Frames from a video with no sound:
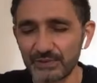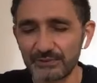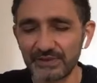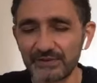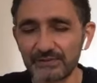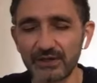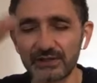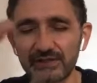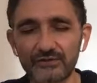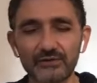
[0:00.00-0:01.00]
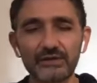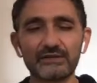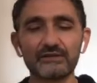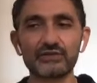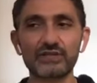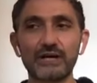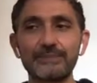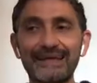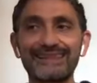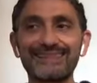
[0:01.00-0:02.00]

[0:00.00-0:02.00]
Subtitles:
things will be done in the shop.